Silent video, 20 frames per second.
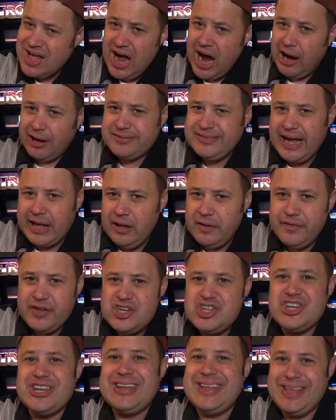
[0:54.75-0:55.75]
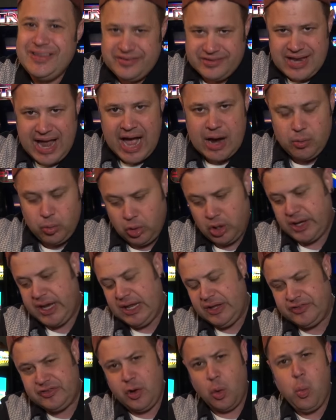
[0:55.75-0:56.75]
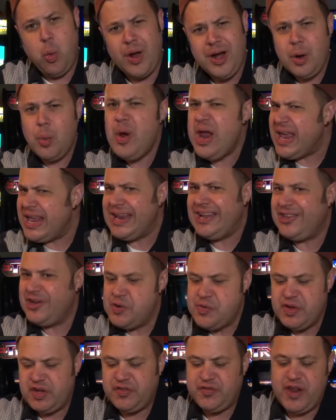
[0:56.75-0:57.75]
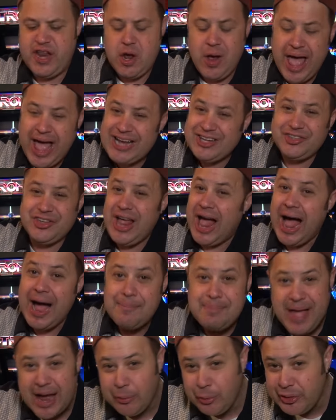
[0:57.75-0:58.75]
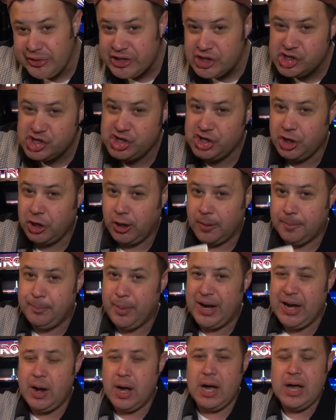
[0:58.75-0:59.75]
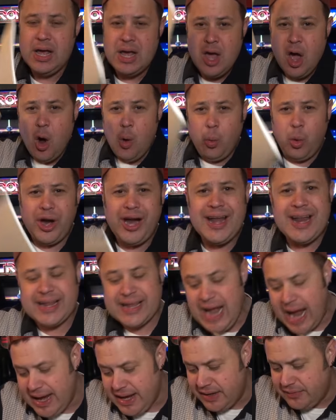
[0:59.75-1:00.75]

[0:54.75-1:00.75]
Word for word: our television is not working. So what are we gonna do in this video? Actually, I'm not really sure, but uh, we're gonna kind